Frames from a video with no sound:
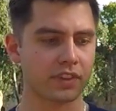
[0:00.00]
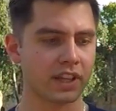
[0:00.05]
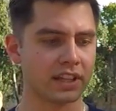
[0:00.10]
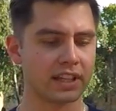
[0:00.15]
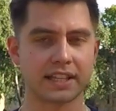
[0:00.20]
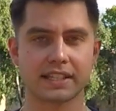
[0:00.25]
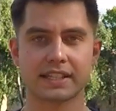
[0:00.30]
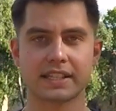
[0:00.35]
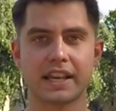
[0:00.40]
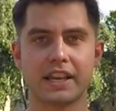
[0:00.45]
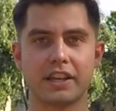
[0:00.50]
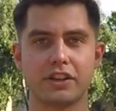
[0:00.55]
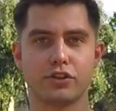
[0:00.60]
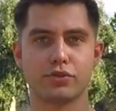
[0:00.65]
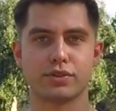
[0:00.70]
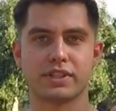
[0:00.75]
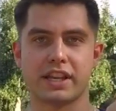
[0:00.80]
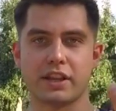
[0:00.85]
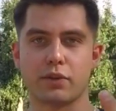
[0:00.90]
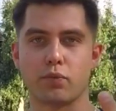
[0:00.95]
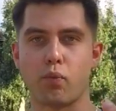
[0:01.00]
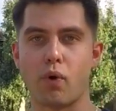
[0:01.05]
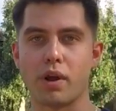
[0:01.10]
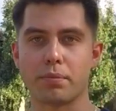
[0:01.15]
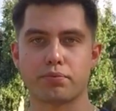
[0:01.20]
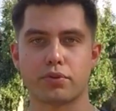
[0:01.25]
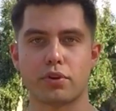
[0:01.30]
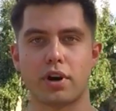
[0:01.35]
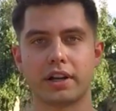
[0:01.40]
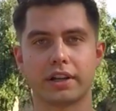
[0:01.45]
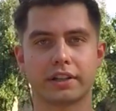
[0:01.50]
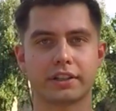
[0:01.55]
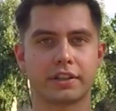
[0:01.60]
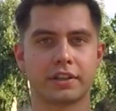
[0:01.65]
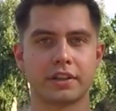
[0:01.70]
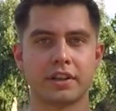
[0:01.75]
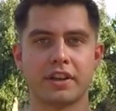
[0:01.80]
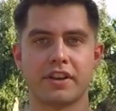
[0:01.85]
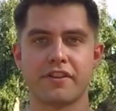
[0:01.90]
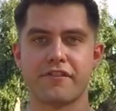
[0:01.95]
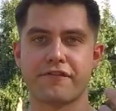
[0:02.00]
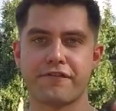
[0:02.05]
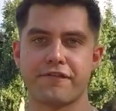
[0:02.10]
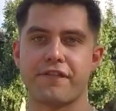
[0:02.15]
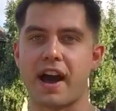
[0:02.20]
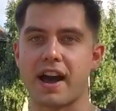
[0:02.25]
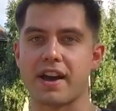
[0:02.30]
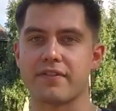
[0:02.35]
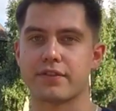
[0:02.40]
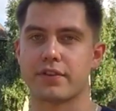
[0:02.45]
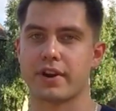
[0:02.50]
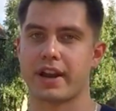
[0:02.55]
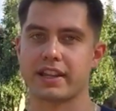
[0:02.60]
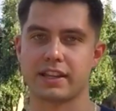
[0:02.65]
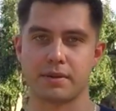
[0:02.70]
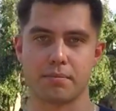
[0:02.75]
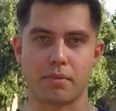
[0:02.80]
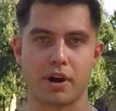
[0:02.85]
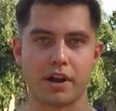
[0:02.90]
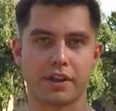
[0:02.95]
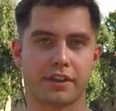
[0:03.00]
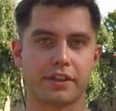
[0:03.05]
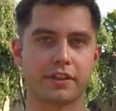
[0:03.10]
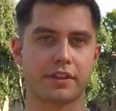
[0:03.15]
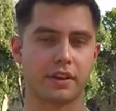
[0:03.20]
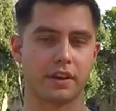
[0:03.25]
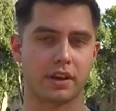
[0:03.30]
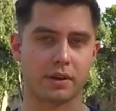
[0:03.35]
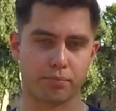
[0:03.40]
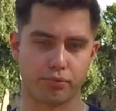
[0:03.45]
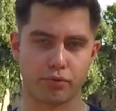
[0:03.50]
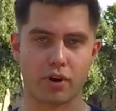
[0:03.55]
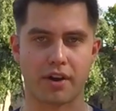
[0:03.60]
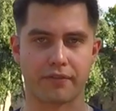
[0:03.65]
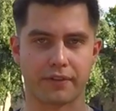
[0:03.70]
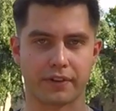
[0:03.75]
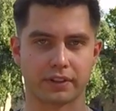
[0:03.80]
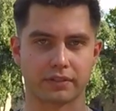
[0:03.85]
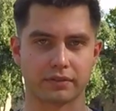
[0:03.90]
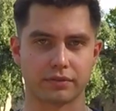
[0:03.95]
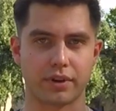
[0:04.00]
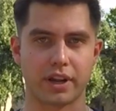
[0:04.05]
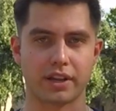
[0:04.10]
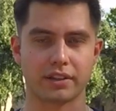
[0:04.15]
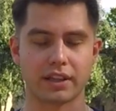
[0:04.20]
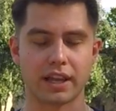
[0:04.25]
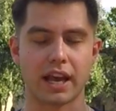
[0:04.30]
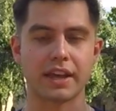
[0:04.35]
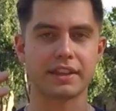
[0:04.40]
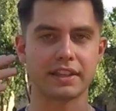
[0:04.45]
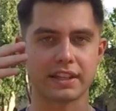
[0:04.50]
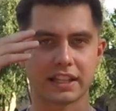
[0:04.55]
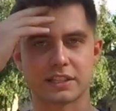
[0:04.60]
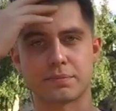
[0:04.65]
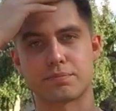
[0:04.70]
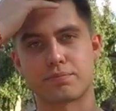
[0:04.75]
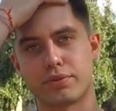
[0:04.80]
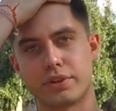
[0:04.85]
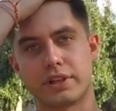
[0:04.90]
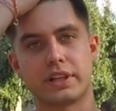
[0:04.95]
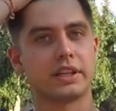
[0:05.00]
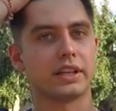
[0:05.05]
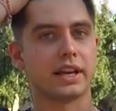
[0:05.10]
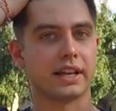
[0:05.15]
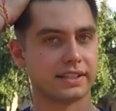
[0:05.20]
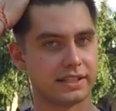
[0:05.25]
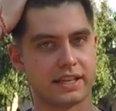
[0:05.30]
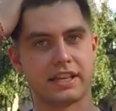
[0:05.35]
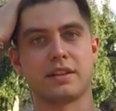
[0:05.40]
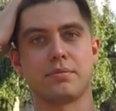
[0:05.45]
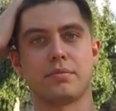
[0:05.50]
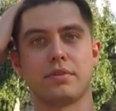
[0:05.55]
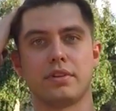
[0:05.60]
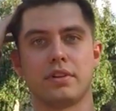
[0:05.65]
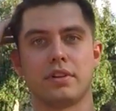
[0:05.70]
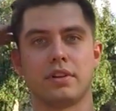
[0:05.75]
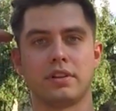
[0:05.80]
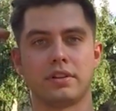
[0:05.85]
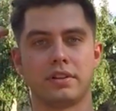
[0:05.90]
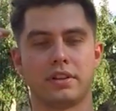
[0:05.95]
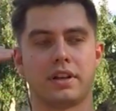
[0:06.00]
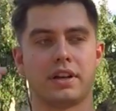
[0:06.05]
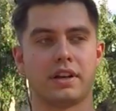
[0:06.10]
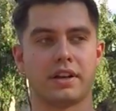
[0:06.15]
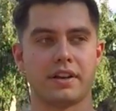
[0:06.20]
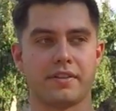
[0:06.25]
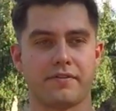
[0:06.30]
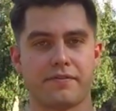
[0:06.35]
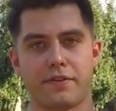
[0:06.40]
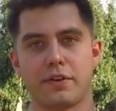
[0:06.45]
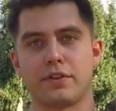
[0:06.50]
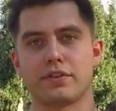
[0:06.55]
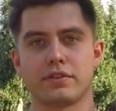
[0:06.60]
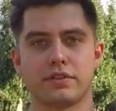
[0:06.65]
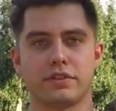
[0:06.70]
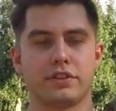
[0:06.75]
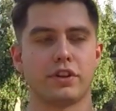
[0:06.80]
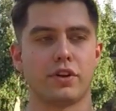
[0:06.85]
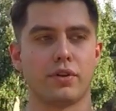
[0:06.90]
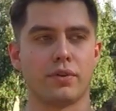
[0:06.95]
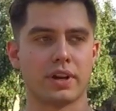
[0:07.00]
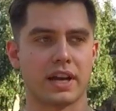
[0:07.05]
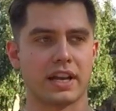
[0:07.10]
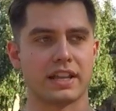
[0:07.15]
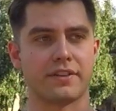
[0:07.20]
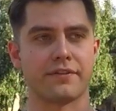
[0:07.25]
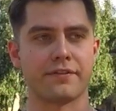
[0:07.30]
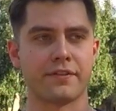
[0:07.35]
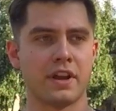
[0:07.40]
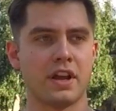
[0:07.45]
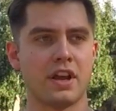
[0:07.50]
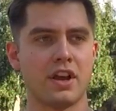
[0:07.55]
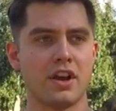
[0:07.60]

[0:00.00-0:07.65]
let's say you set one product, $5 grand a month profit, right? I think that's a pretty attainable first, kind of